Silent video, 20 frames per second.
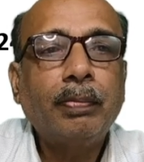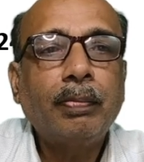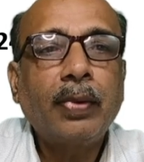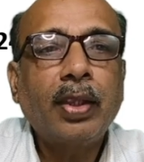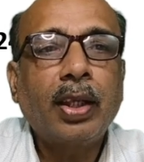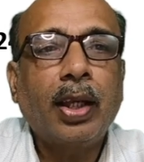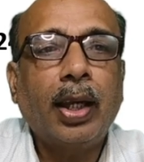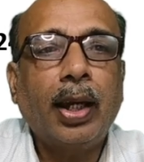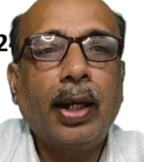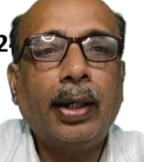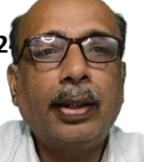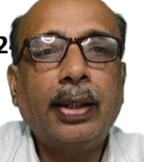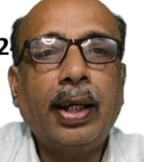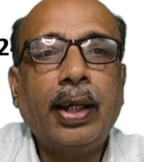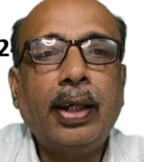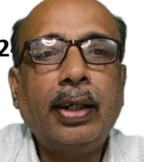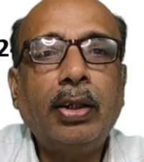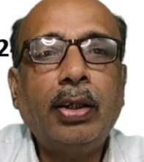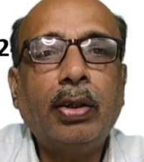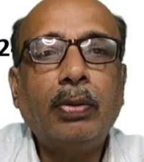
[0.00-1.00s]
At the
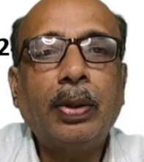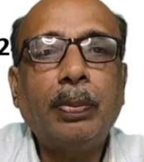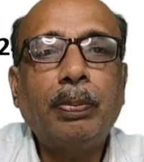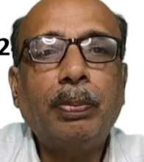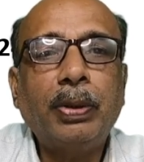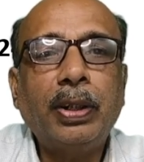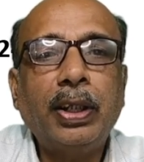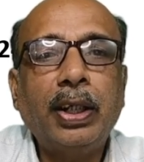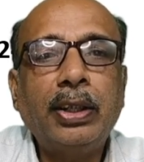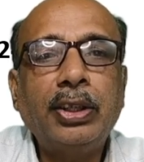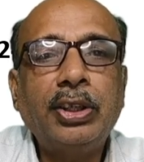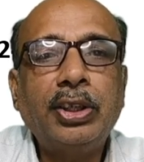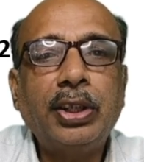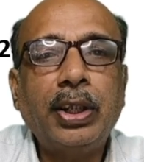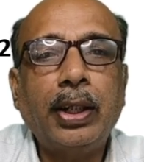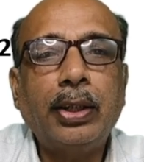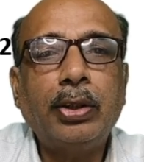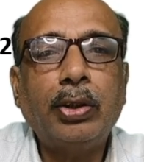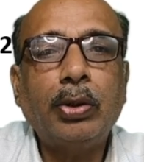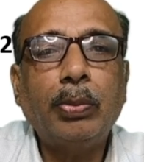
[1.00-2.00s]
end of the period, she
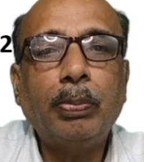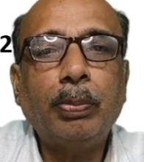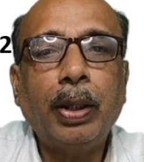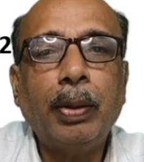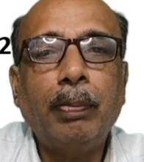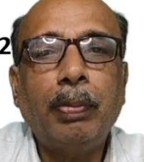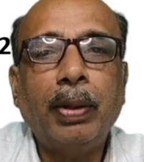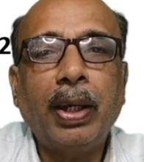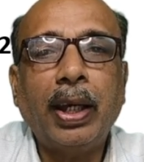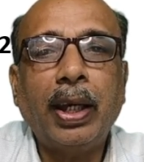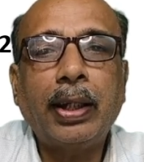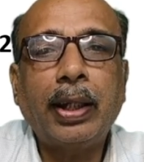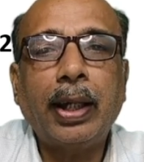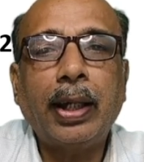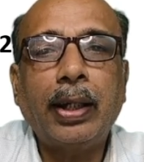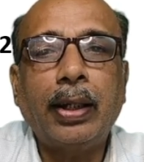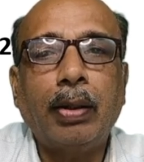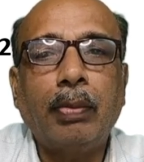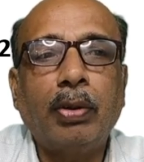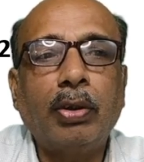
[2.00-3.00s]
had to pay back an
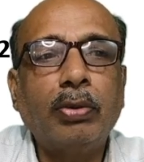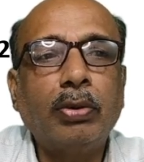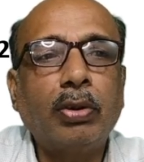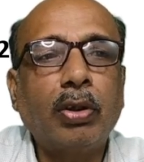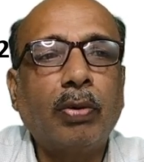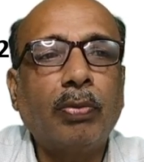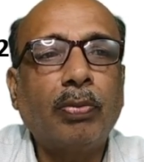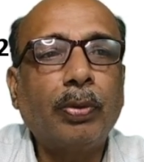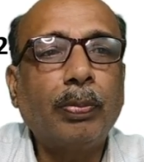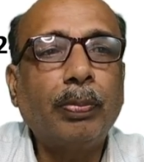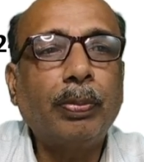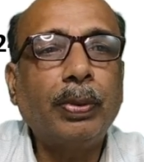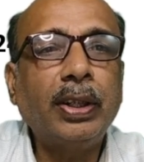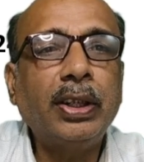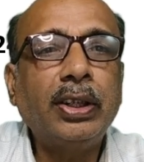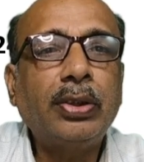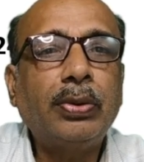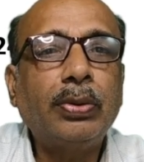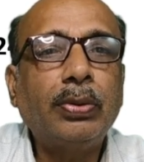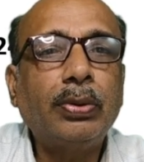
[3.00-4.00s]
amount of rupees
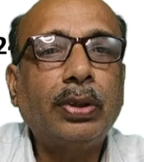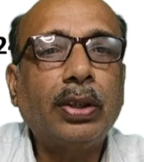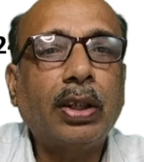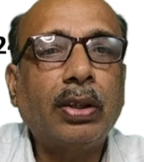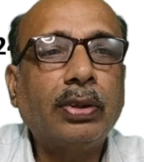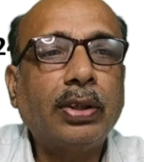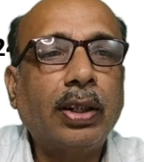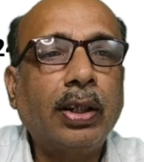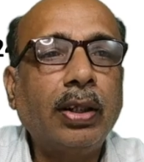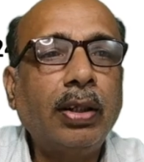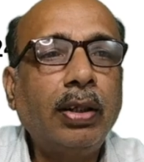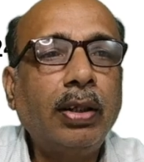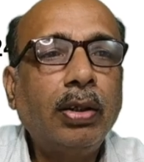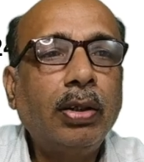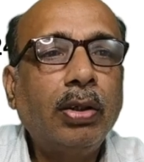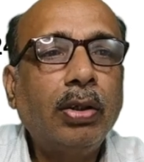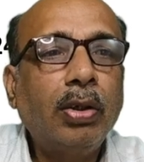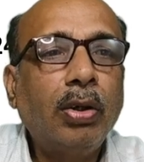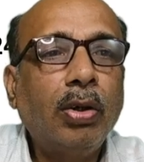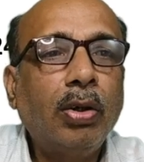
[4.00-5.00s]

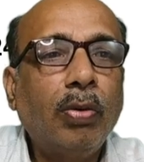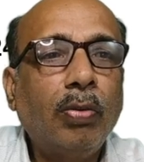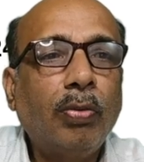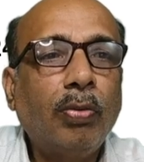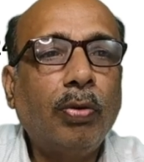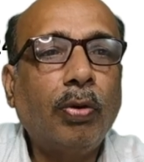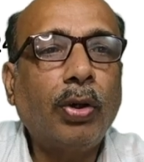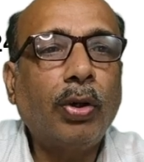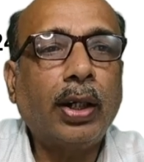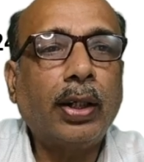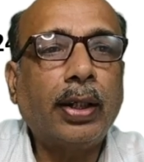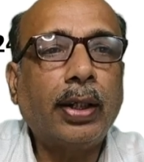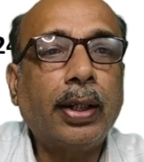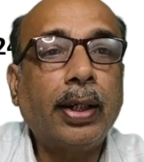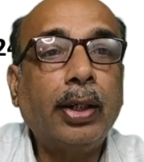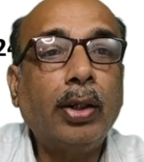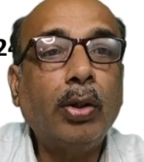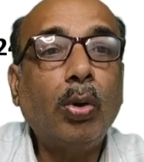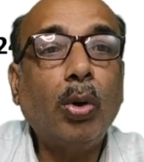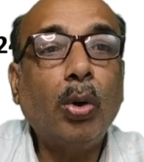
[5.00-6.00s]

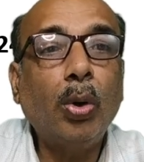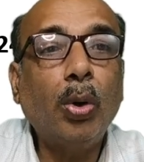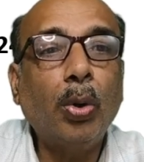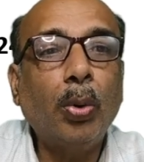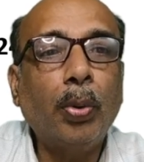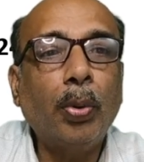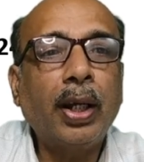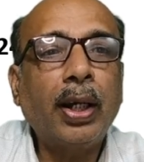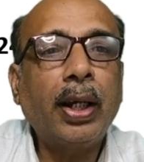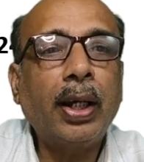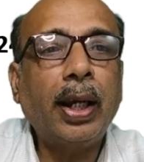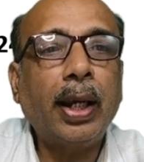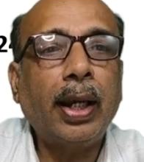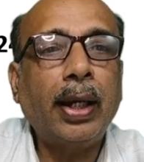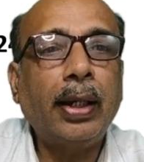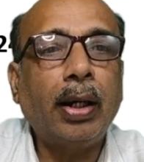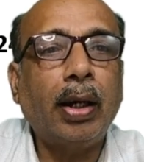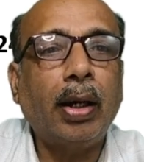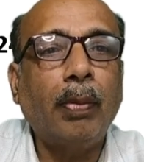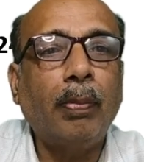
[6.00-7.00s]
2,400 over and
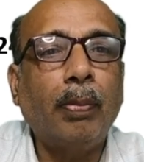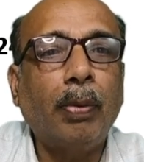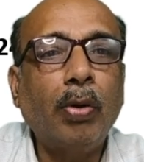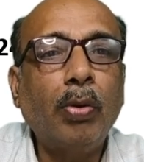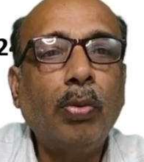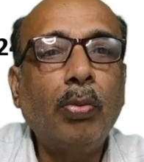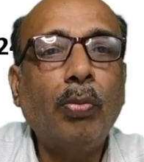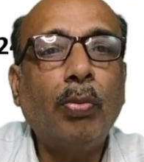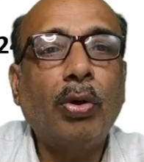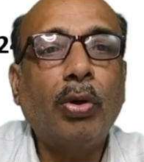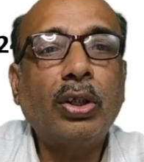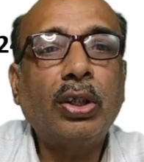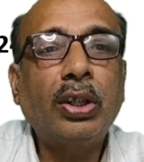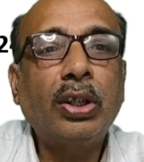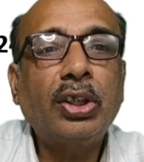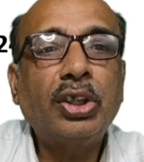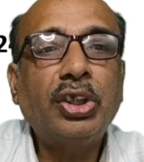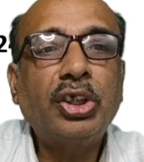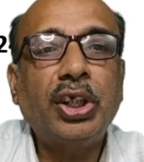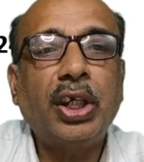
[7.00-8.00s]
above what
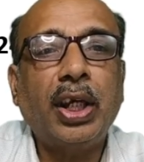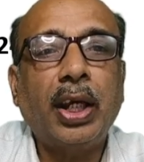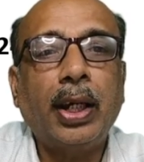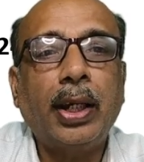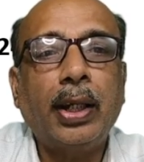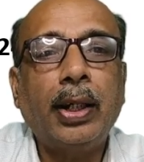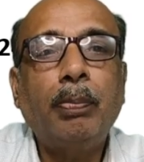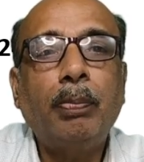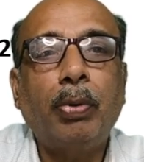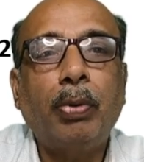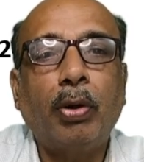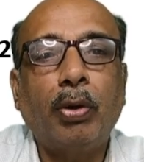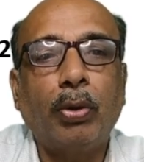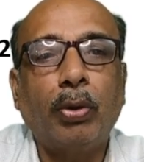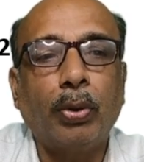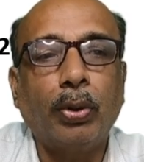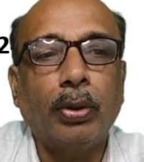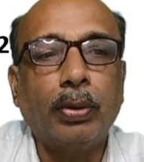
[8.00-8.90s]
she had borrowed.